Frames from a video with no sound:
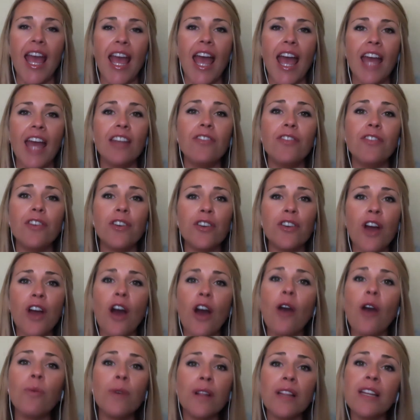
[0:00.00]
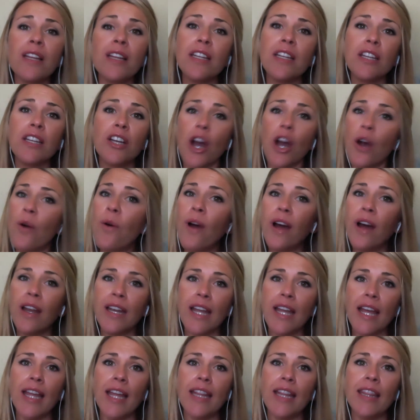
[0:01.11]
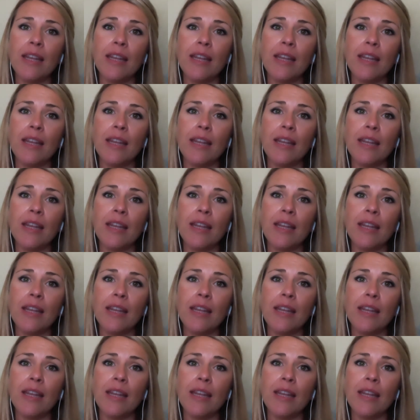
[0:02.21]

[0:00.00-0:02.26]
And if you're not willing to go on it,